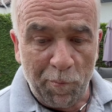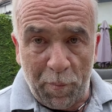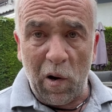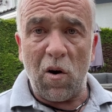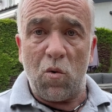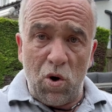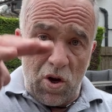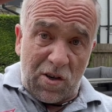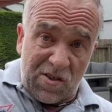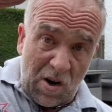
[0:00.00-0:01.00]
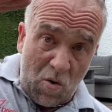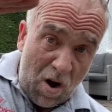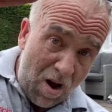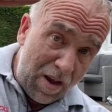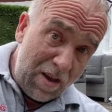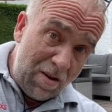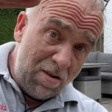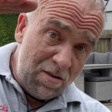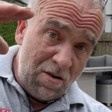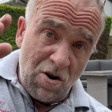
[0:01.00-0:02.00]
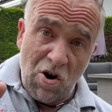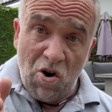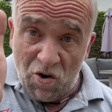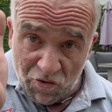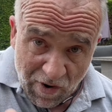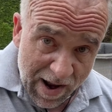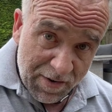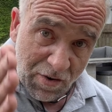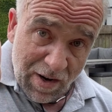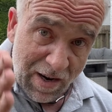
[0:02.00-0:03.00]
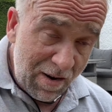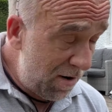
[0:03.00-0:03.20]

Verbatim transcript: Block work so high, render it,